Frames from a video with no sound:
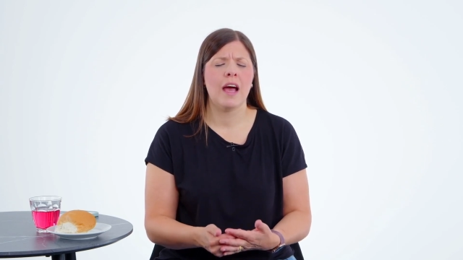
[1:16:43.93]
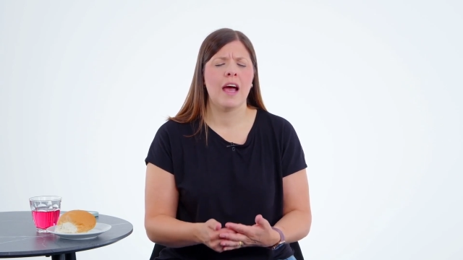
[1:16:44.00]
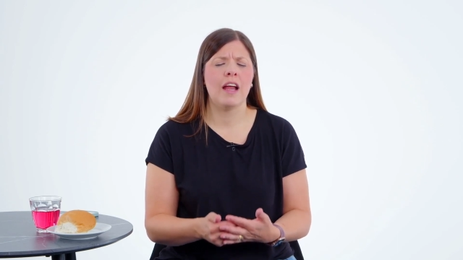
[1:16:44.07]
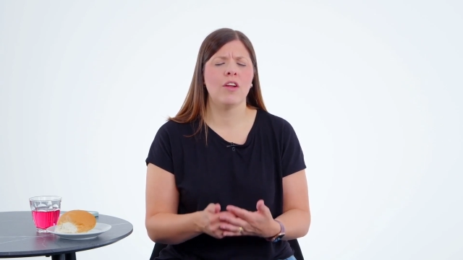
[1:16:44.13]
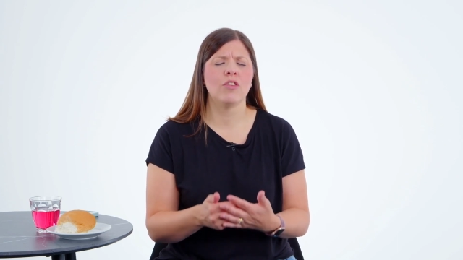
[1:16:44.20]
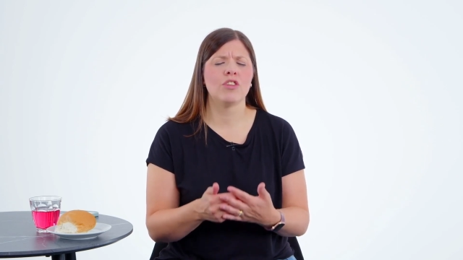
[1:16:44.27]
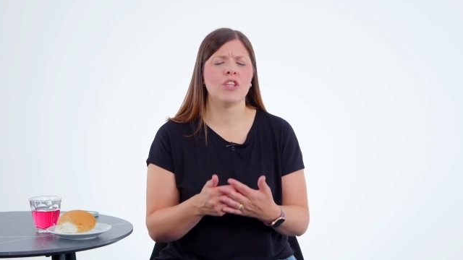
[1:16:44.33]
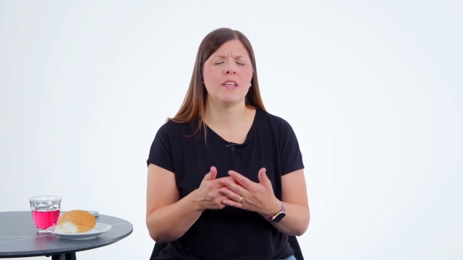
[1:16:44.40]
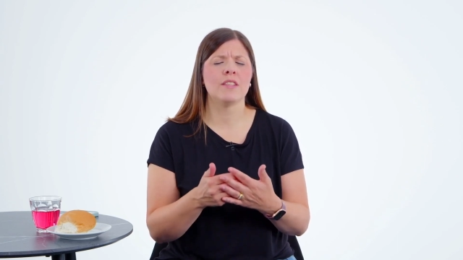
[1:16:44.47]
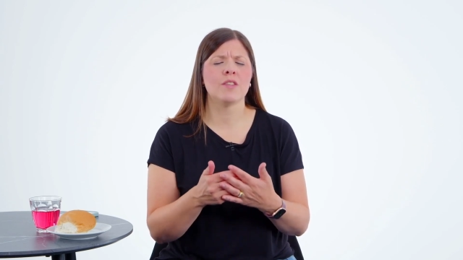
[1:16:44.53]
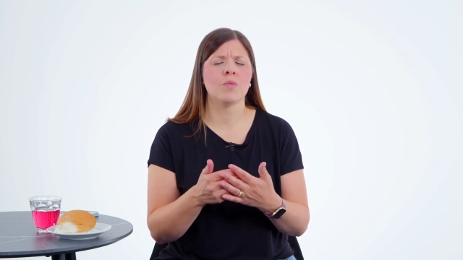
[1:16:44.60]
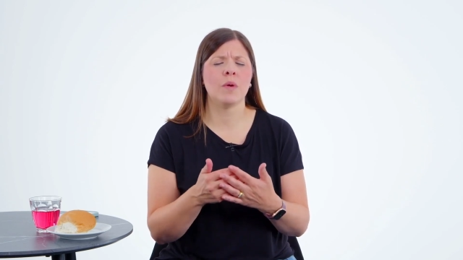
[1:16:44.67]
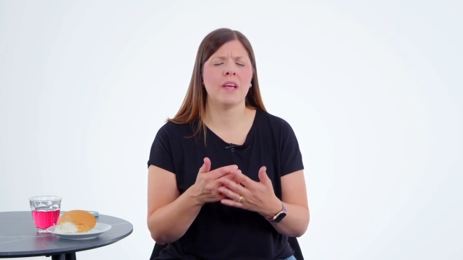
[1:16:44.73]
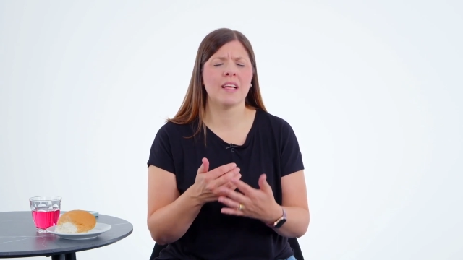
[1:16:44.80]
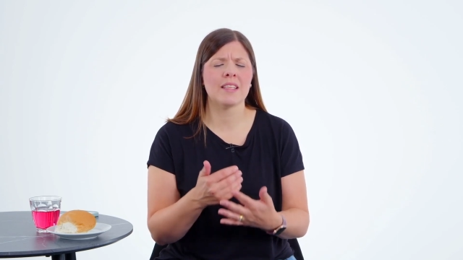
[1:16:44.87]
And Lord
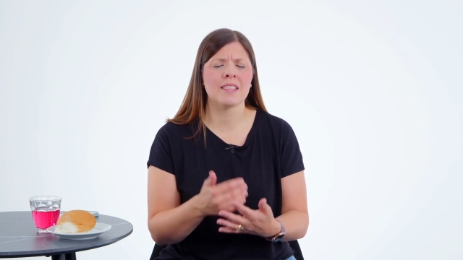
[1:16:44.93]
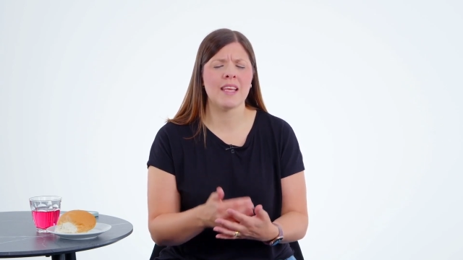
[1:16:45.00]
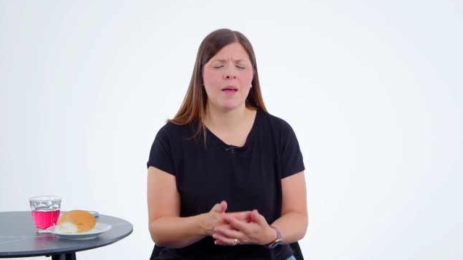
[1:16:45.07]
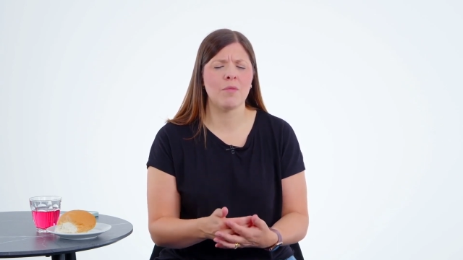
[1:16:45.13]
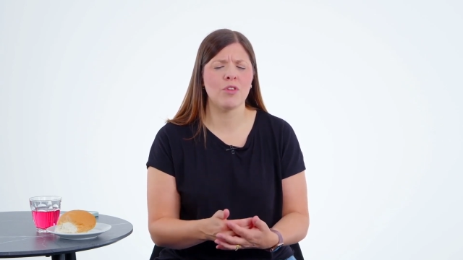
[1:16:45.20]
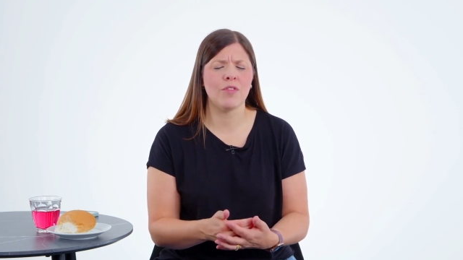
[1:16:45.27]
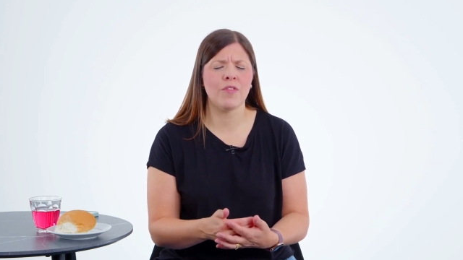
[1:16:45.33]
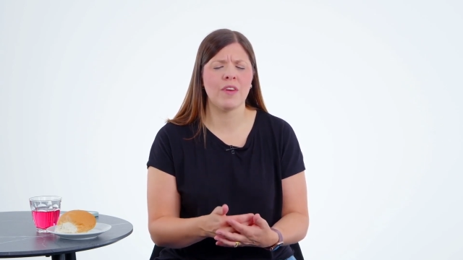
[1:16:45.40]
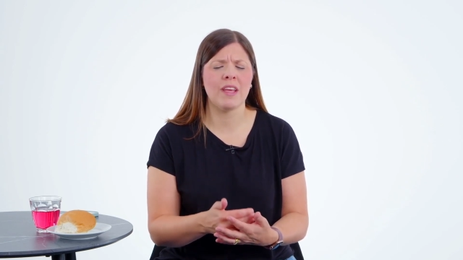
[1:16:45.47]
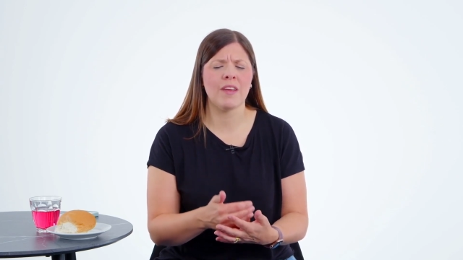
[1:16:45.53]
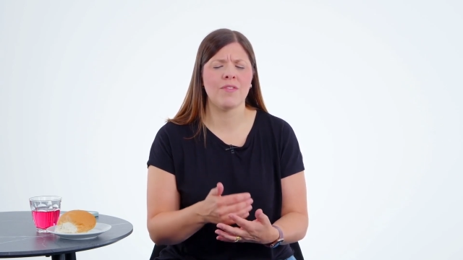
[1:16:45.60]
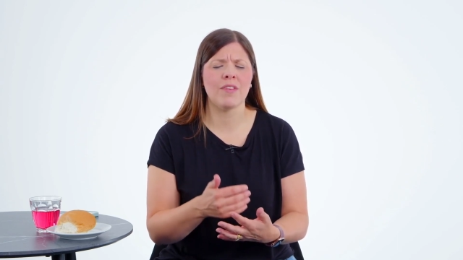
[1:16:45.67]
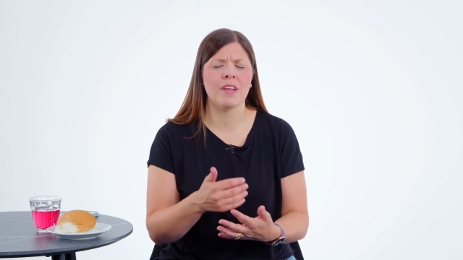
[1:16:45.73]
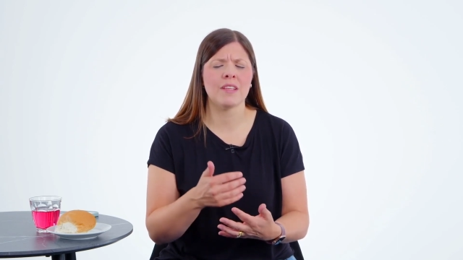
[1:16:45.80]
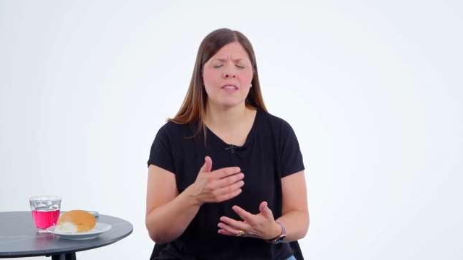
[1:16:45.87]
Jesus, we accept your
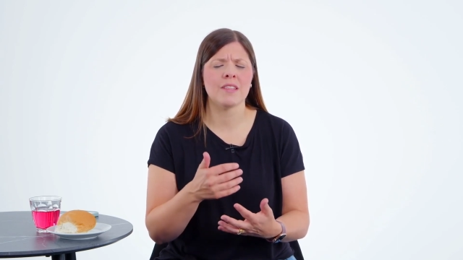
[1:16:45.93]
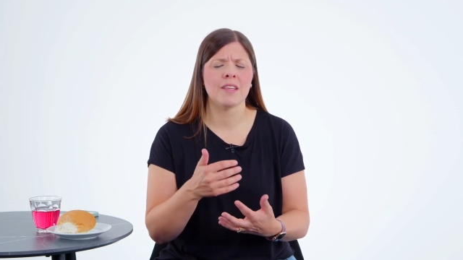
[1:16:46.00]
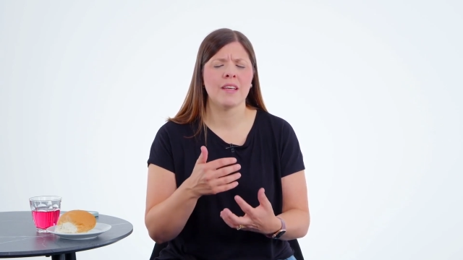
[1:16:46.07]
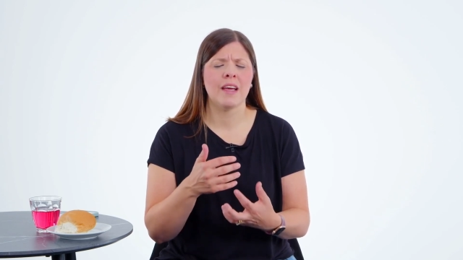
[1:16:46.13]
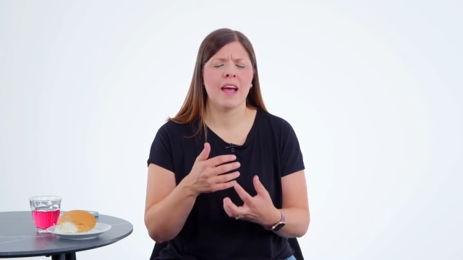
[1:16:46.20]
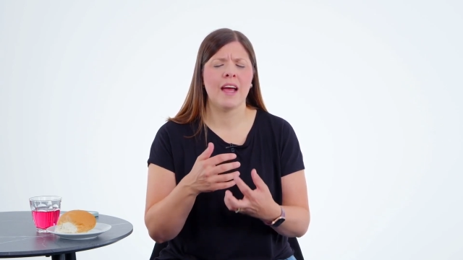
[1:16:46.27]
forgiveness